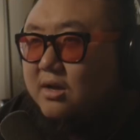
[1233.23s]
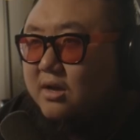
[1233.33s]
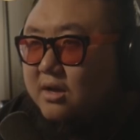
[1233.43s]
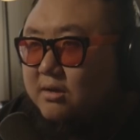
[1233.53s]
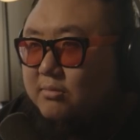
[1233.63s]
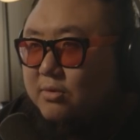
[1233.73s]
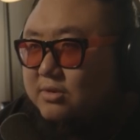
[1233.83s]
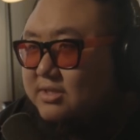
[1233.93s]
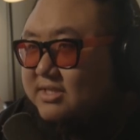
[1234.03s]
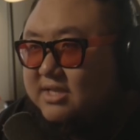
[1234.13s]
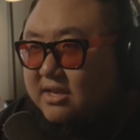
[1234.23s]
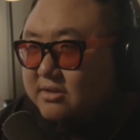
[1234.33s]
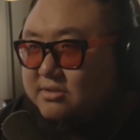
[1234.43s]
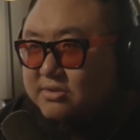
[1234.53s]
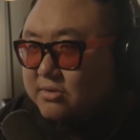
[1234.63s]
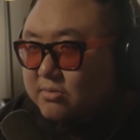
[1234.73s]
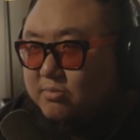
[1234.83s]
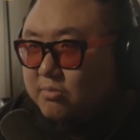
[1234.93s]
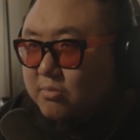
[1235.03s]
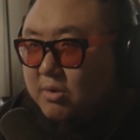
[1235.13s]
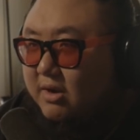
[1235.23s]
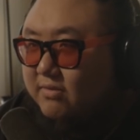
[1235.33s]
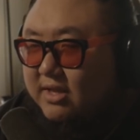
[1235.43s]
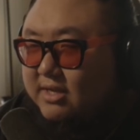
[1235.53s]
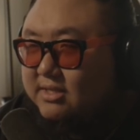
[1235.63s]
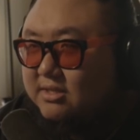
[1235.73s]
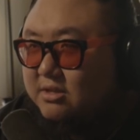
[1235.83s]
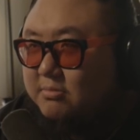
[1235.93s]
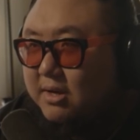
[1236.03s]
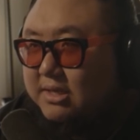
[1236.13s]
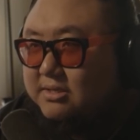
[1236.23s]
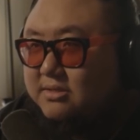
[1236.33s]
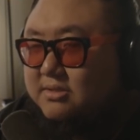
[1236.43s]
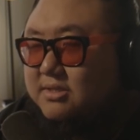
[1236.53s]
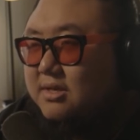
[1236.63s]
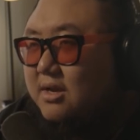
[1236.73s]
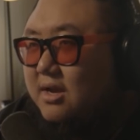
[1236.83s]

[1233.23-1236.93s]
or the scales or whatever that is on their bodysuits,